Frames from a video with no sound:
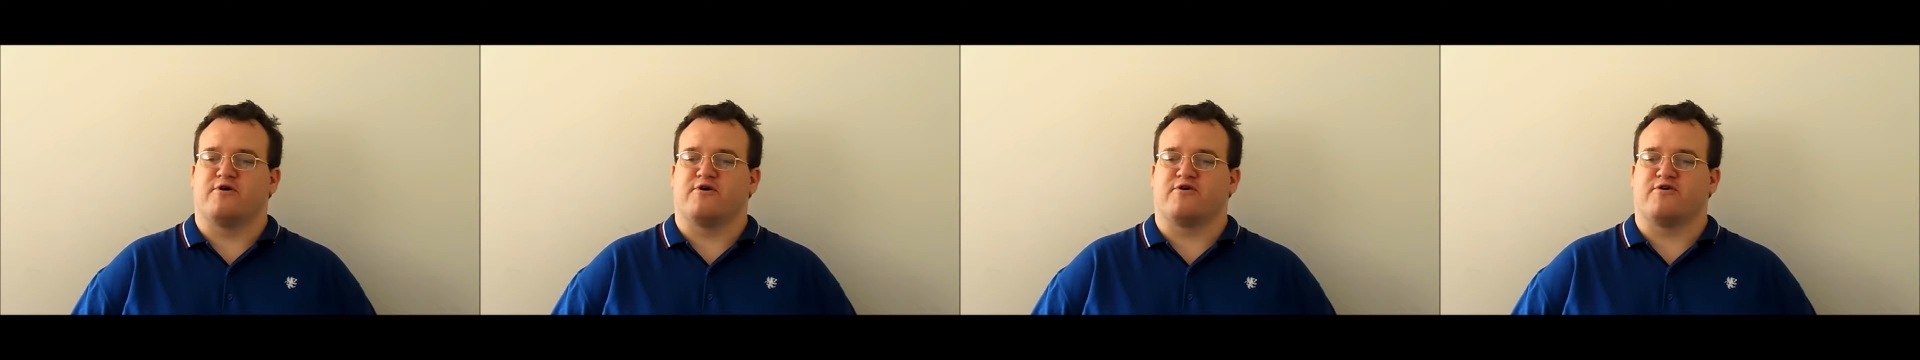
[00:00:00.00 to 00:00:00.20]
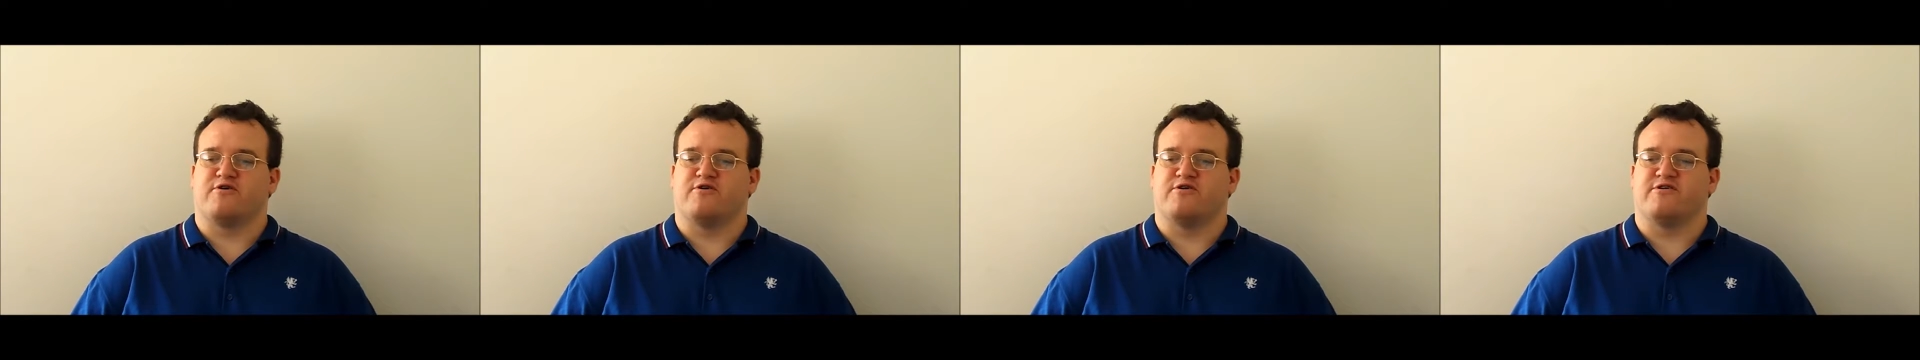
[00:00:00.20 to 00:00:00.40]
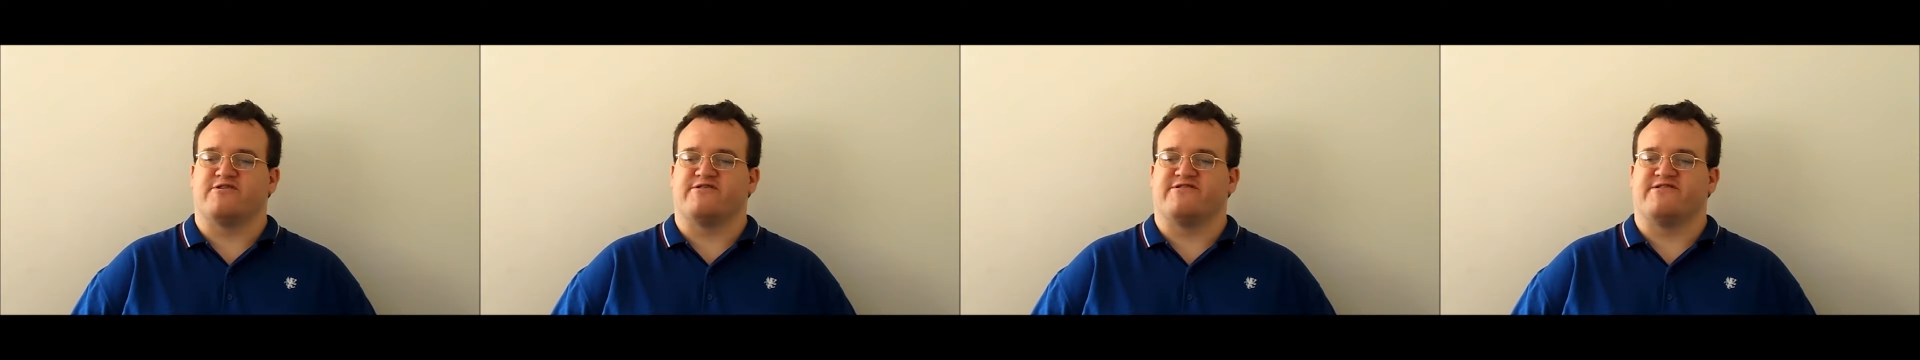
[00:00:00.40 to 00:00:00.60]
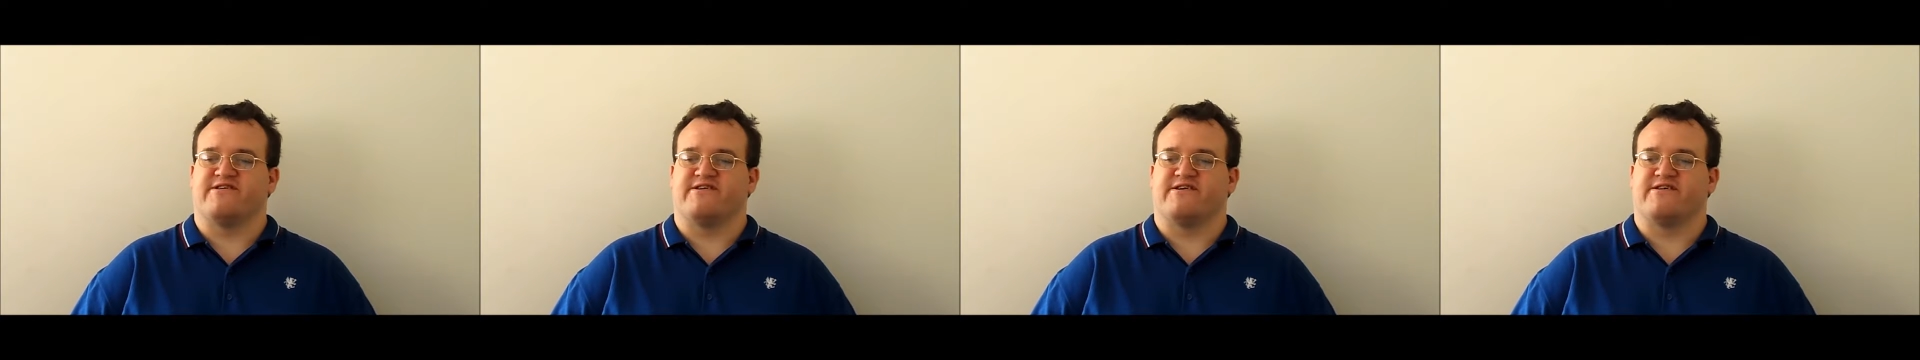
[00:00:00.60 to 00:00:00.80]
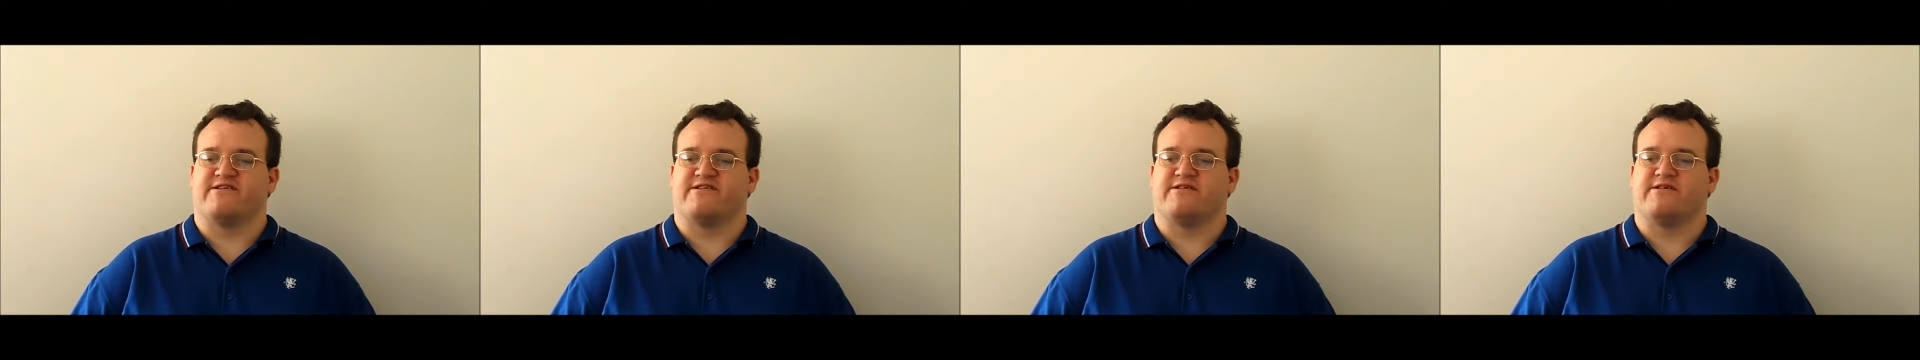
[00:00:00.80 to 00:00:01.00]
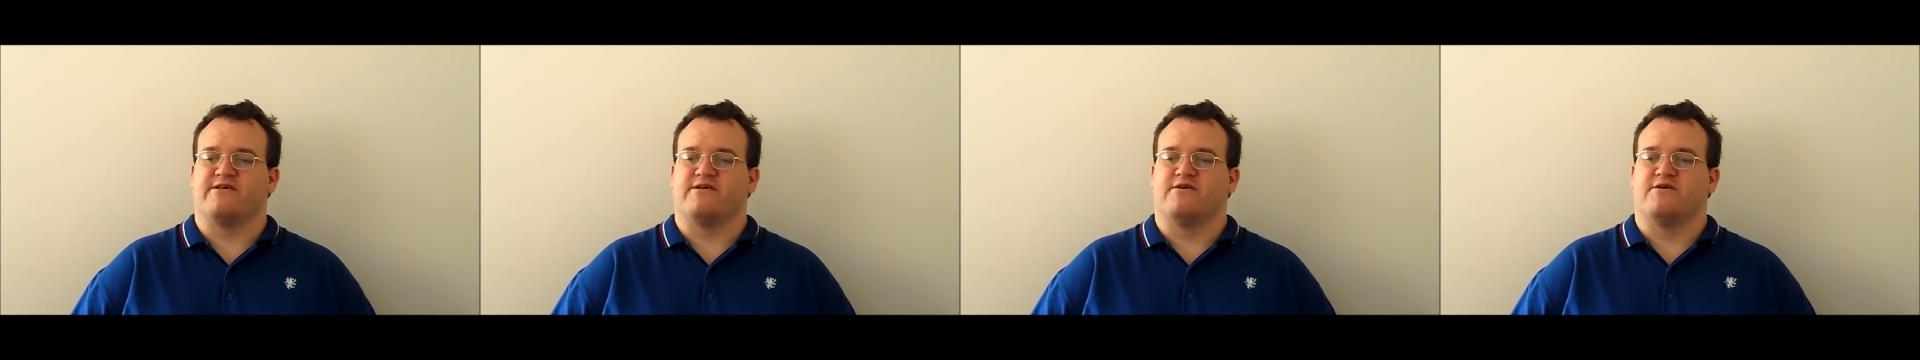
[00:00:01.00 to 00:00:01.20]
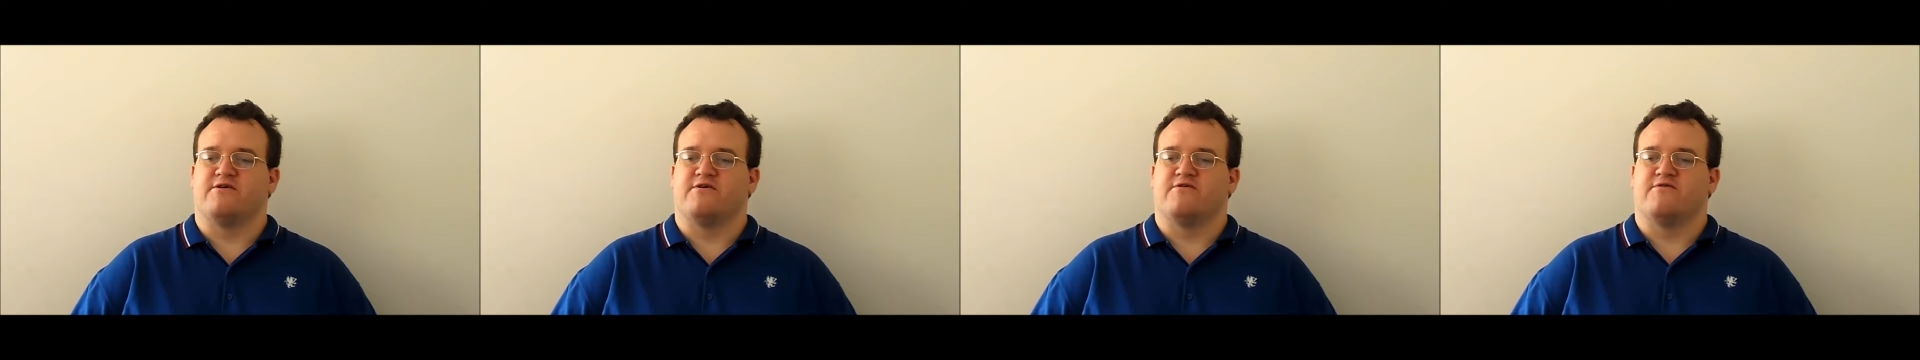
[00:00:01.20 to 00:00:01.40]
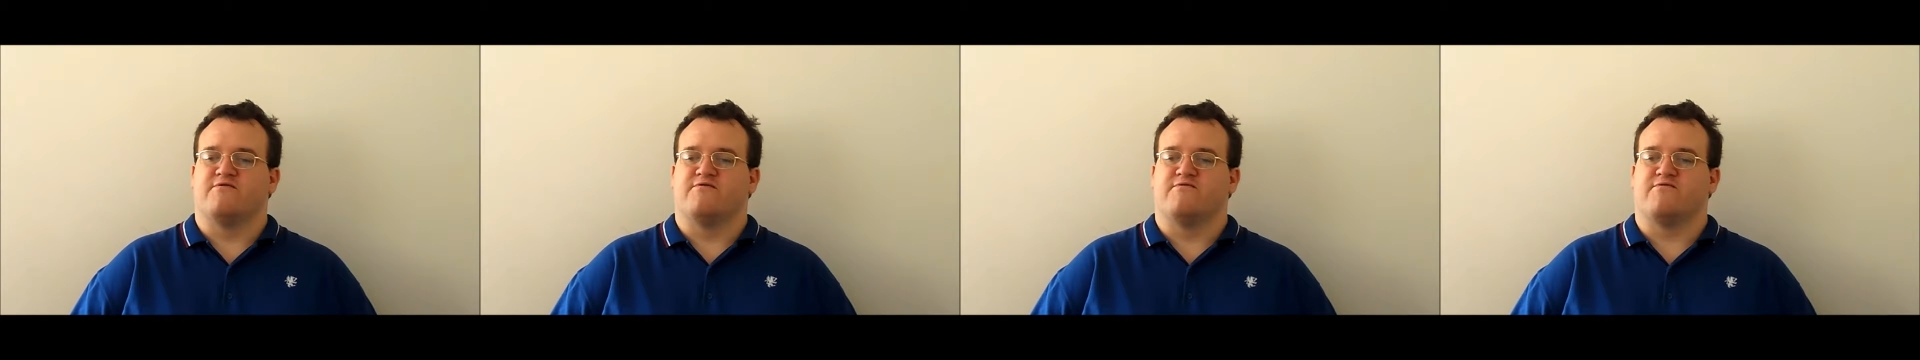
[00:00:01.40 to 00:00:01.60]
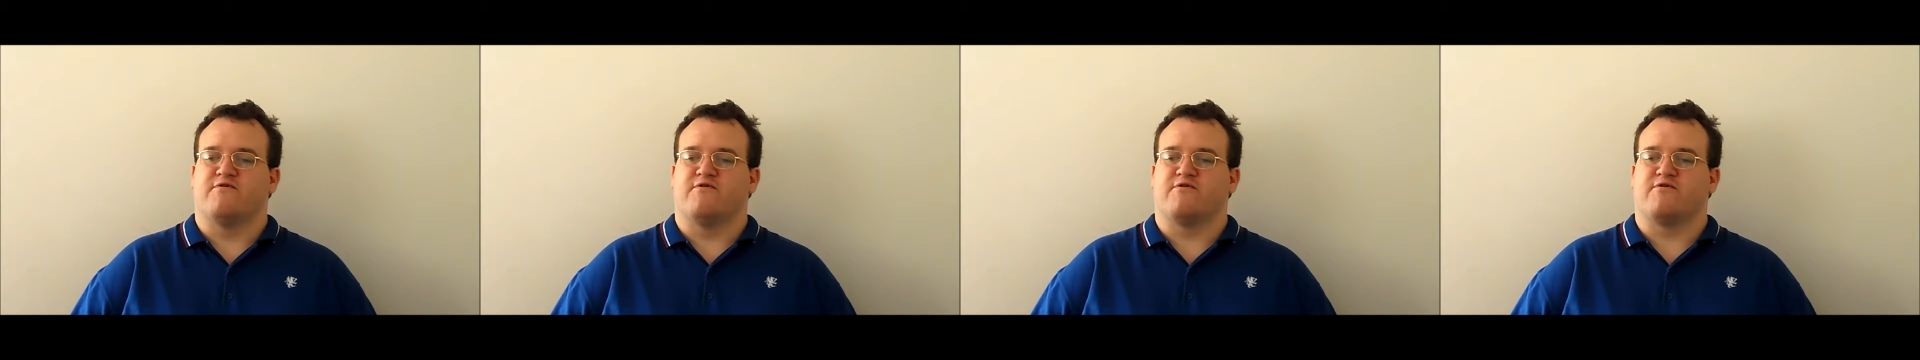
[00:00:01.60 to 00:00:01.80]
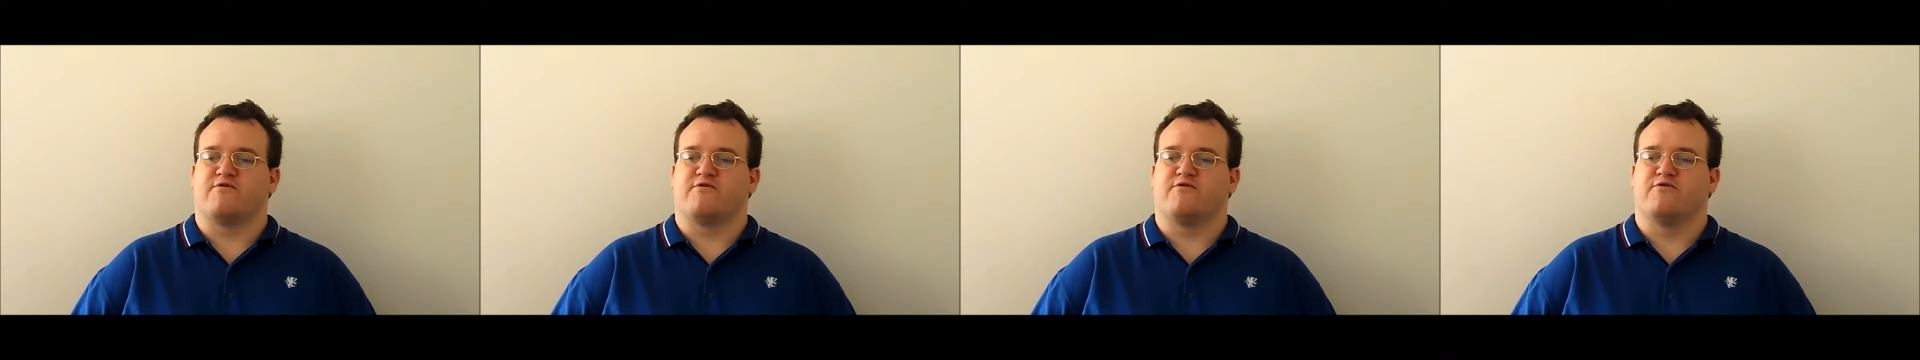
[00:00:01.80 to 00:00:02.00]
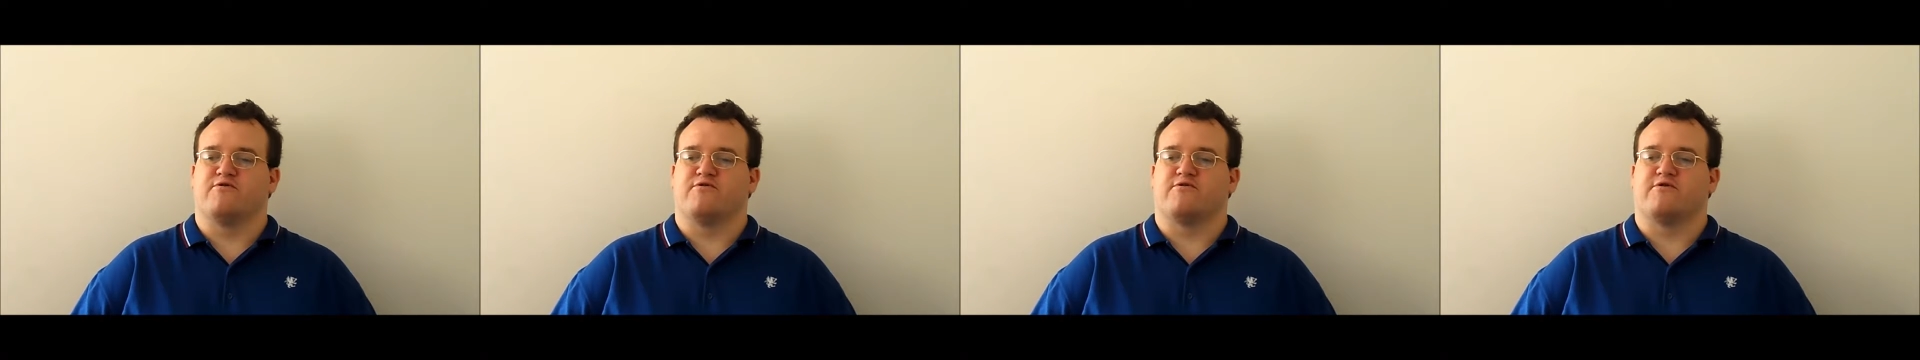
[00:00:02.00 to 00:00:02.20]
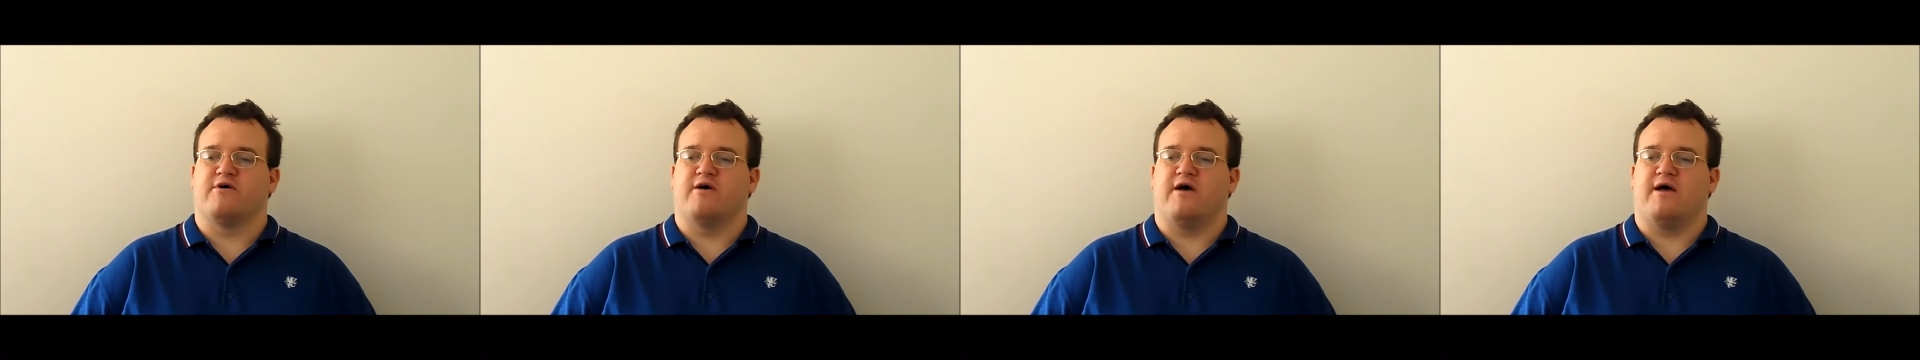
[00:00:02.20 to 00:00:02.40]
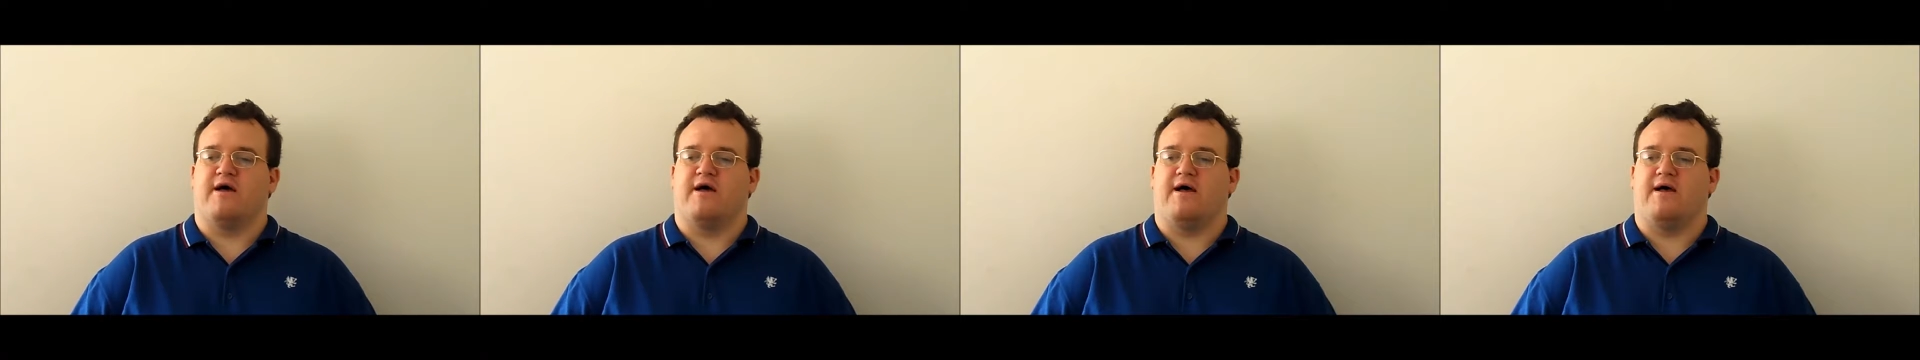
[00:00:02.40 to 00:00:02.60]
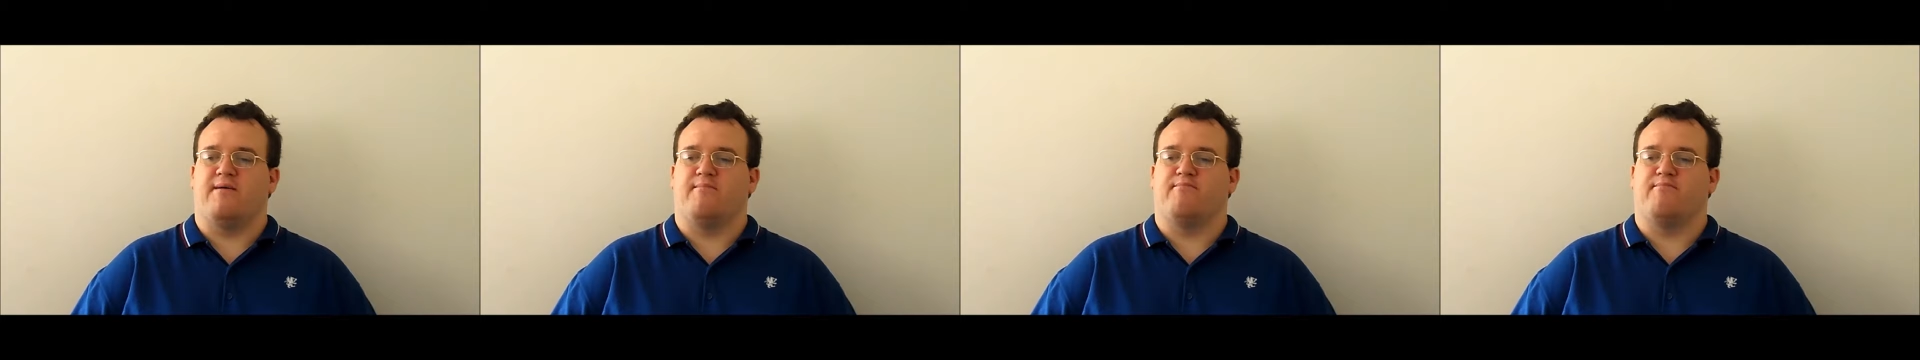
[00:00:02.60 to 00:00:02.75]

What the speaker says: psychologist for good